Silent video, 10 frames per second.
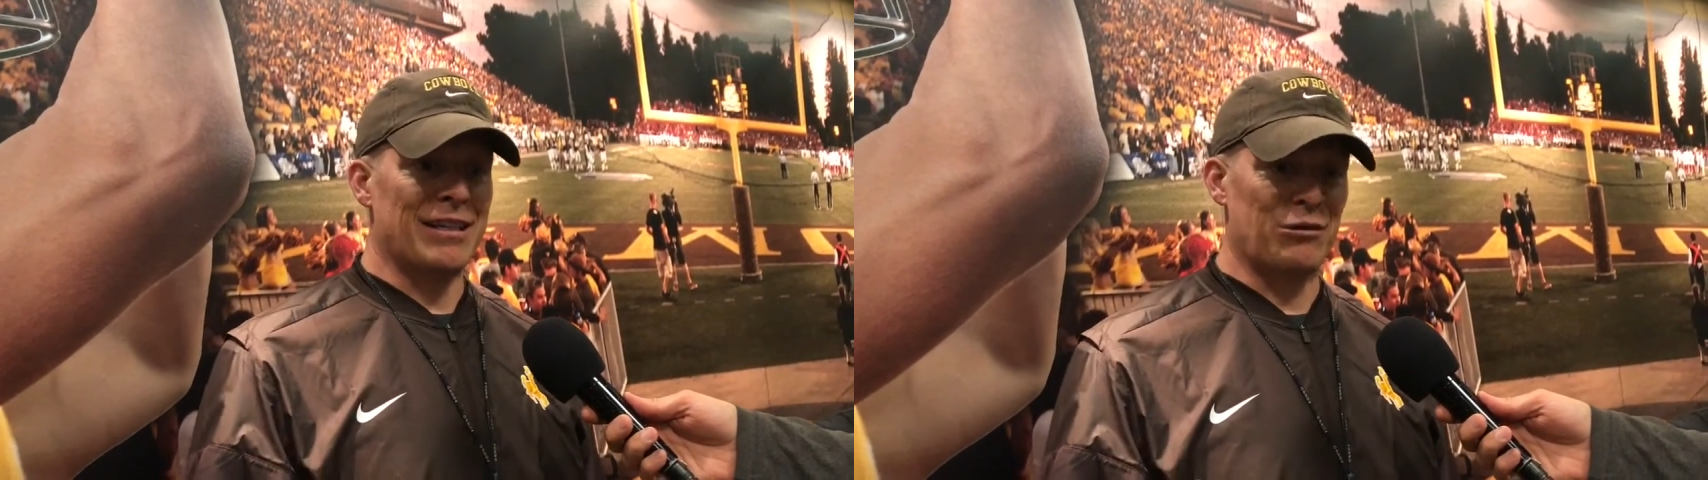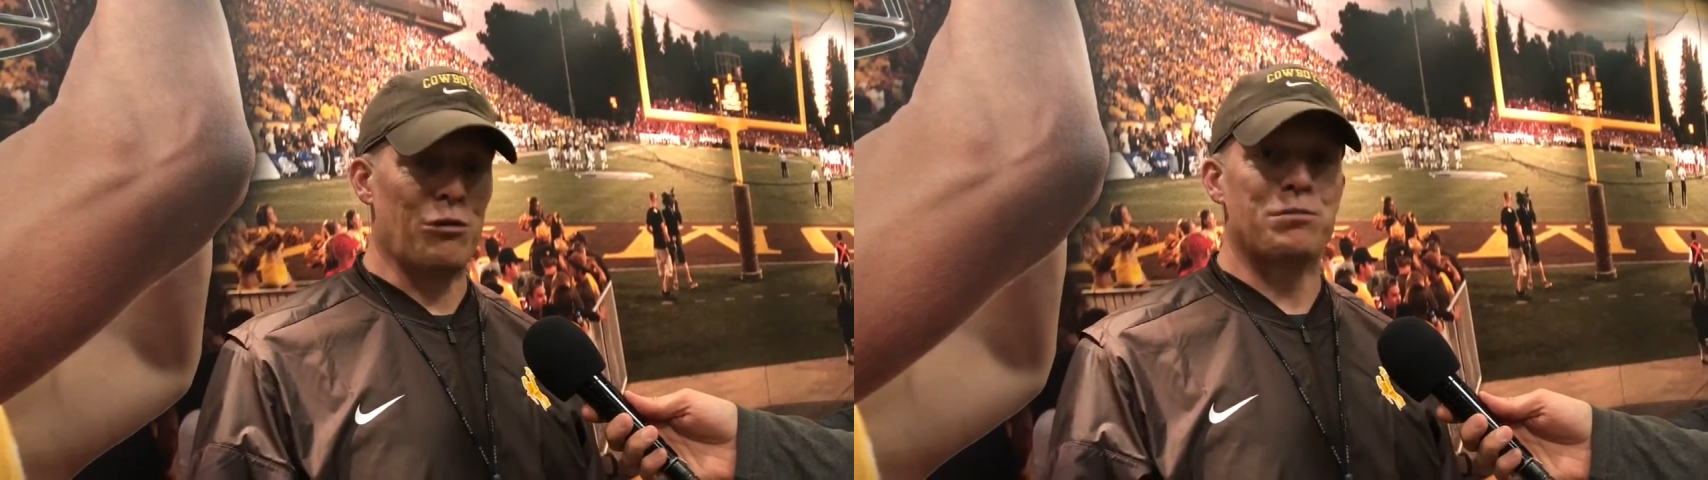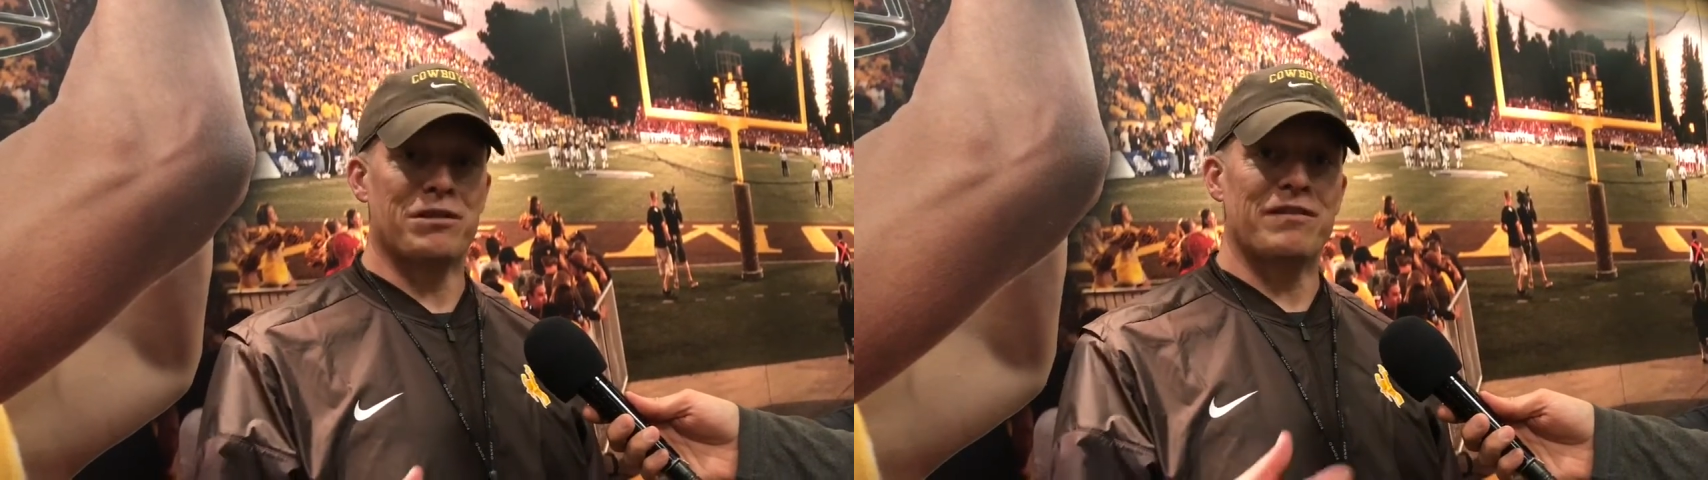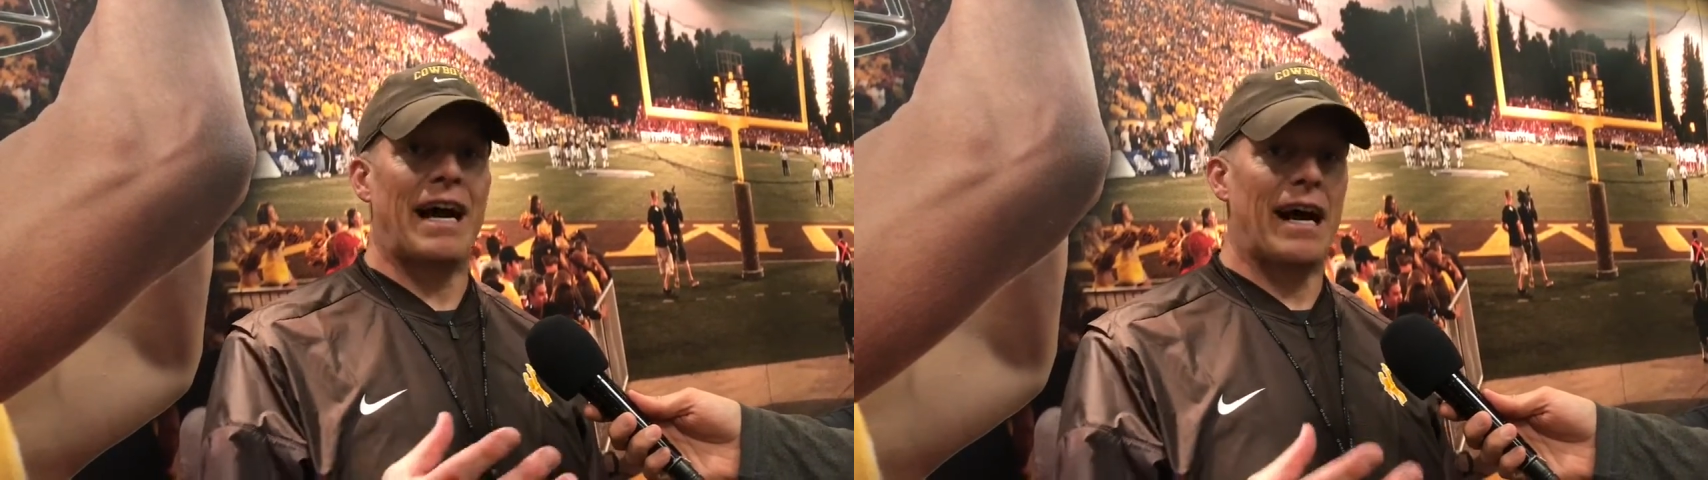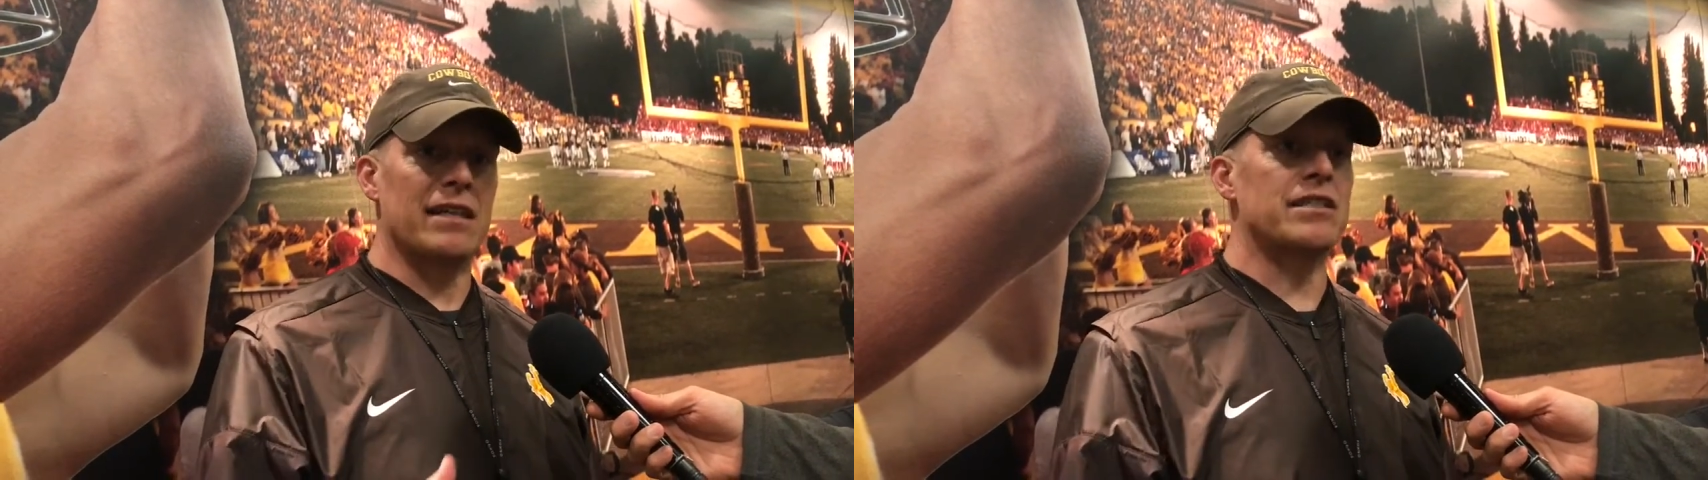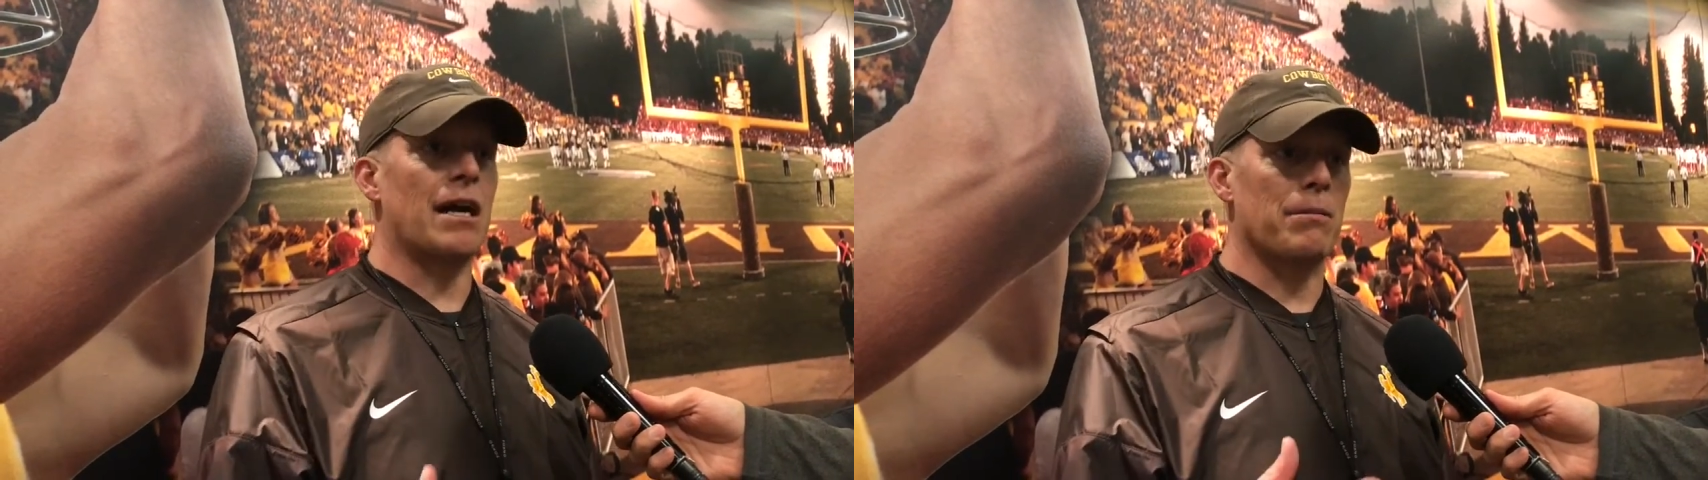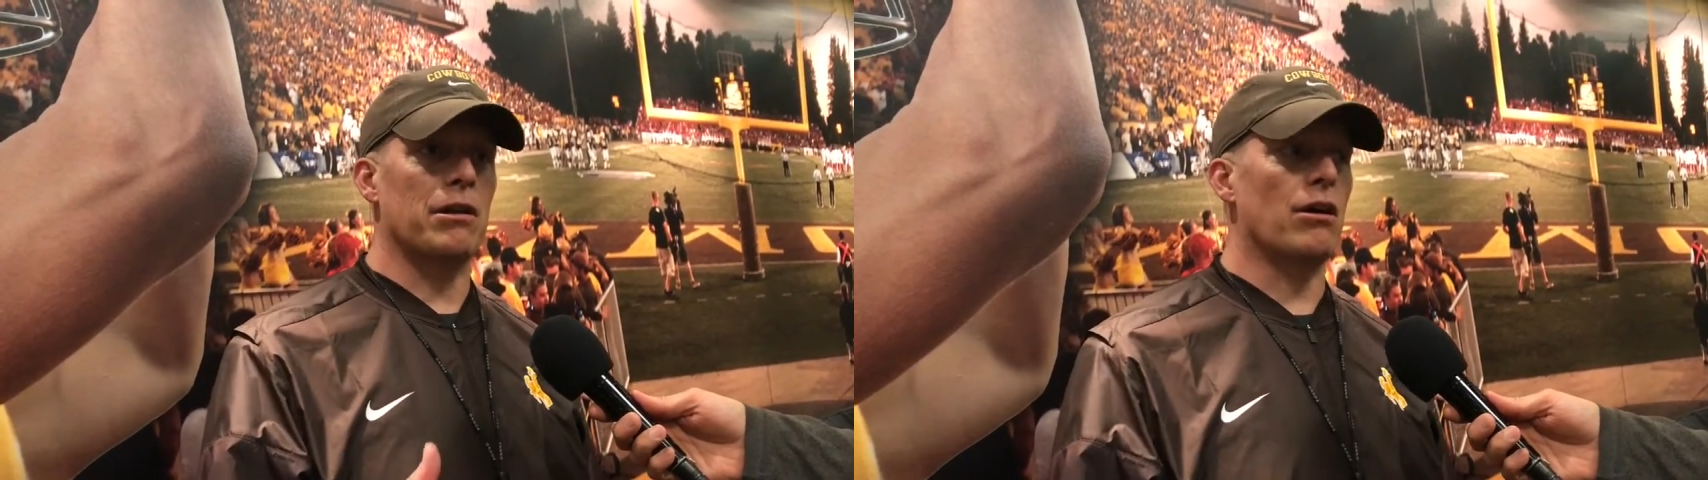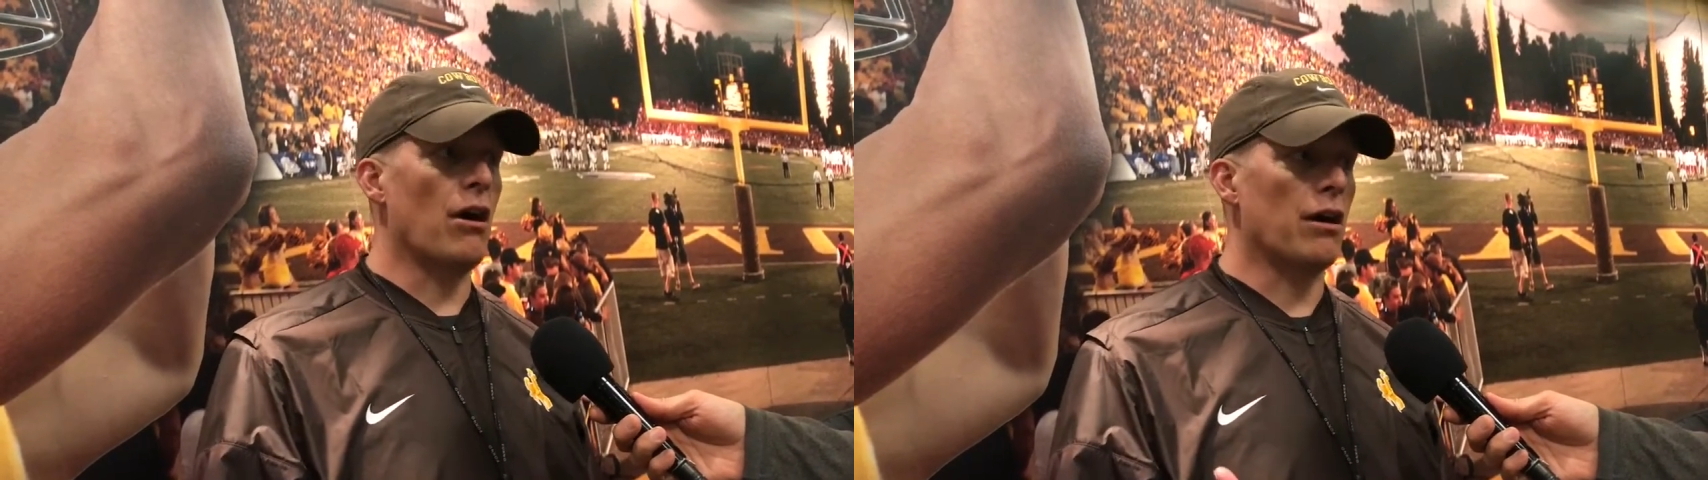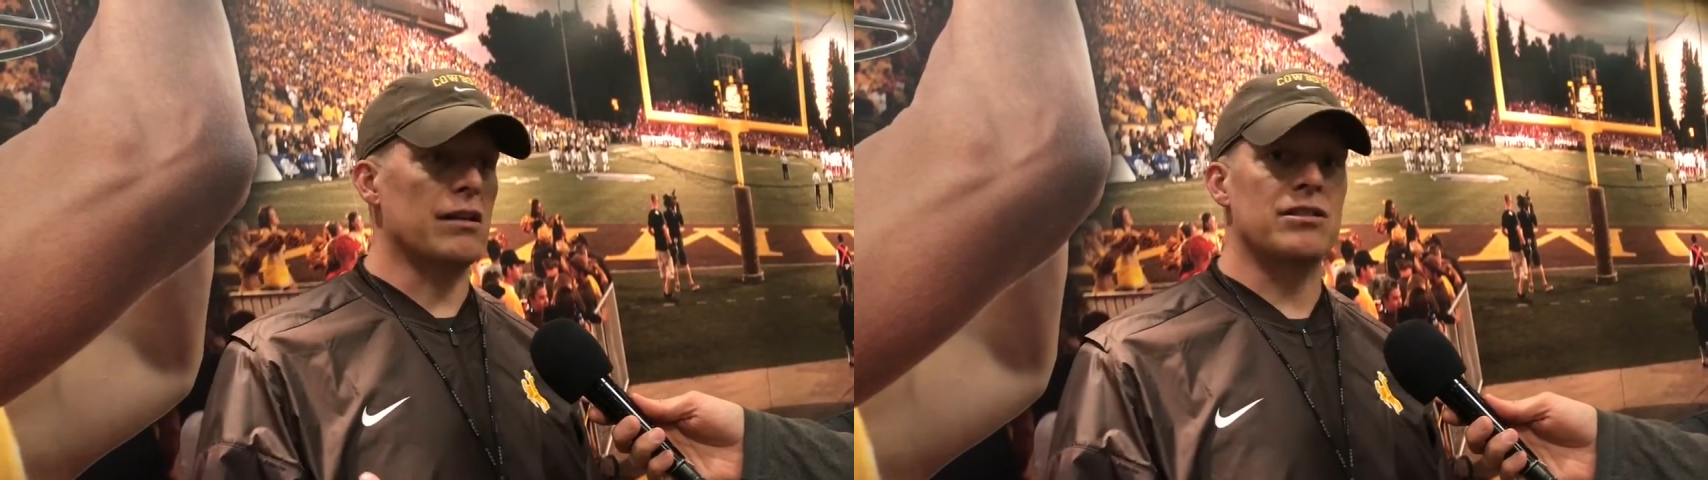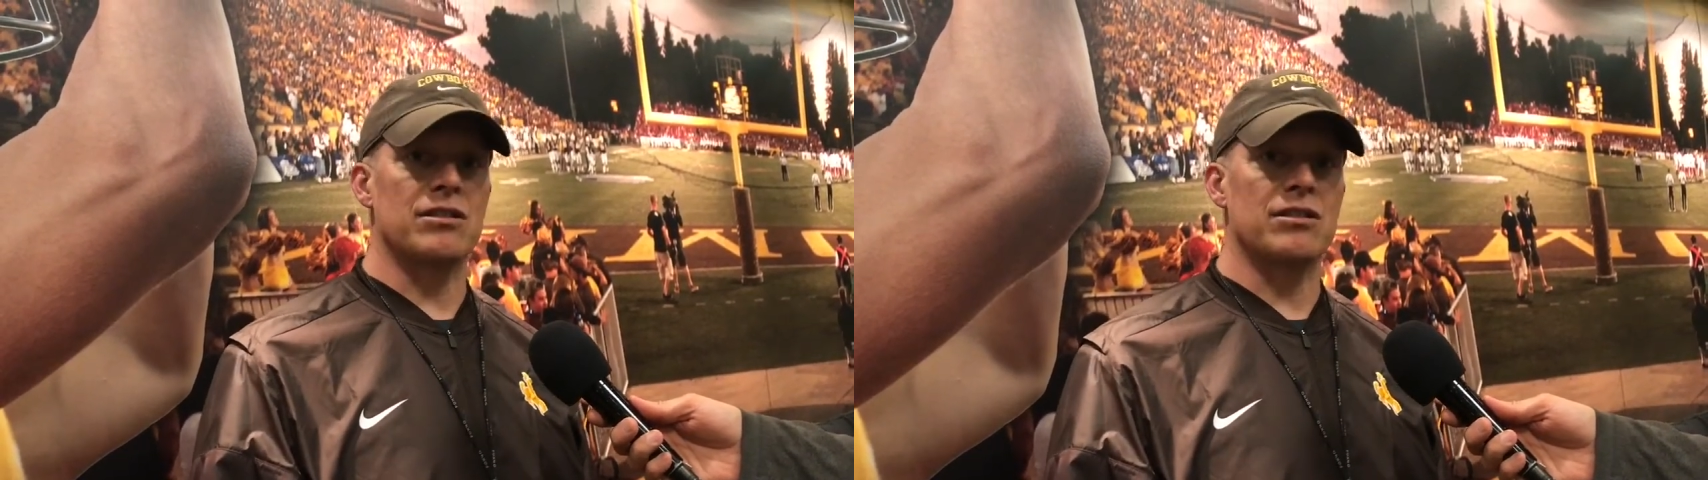Groups of guys coming along and